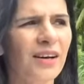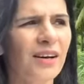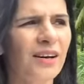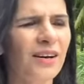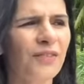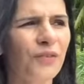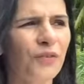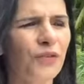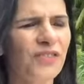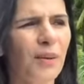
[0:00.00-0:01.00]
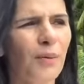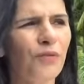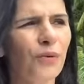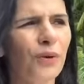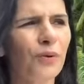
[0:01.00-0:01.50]
uh, for, for some
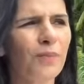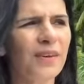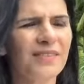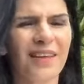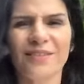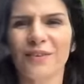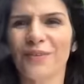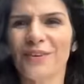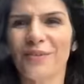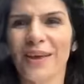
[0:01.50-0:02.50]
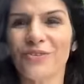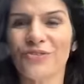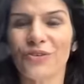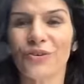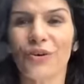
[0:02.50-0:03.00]
of you it could be a sense of
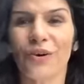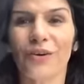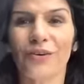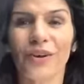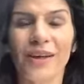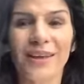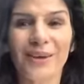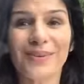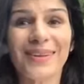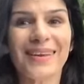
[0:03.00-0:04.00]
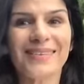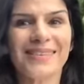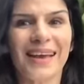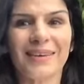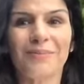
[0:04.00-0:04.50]
adventure or you know that
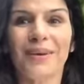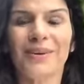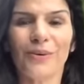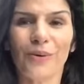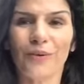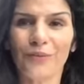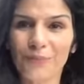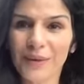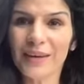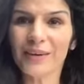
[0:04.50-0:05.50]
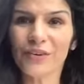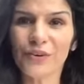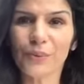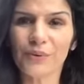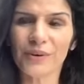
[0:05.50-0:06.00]
excitement of being in a
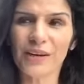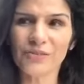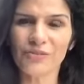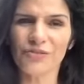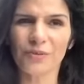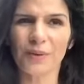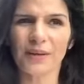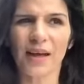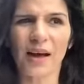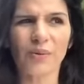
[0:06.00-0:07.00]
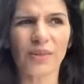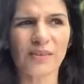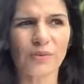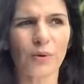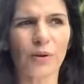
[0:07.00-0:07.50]
newer relationship but now
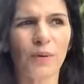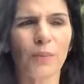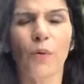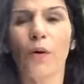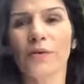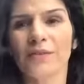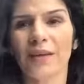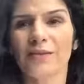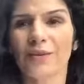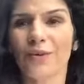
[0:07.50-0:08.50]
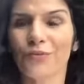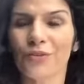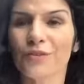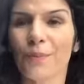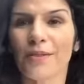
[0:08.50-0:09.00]
there's going to be a more sense of
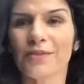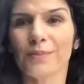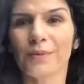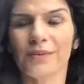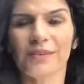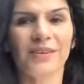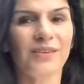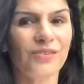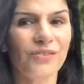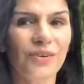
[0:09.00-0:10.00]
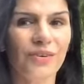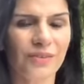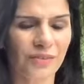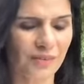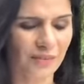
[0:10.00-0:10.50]
responsibility a
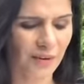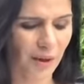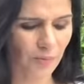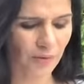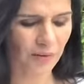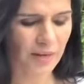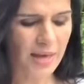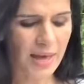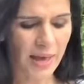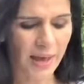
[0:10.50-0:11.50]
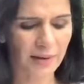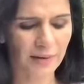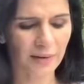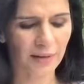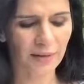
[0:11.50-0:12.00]
seriousness around it
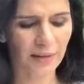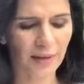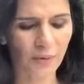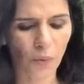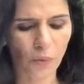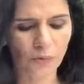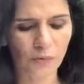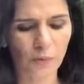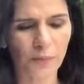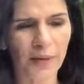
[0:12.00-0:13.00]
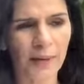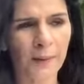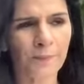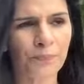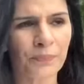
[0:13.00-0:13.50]
and uh, it can also be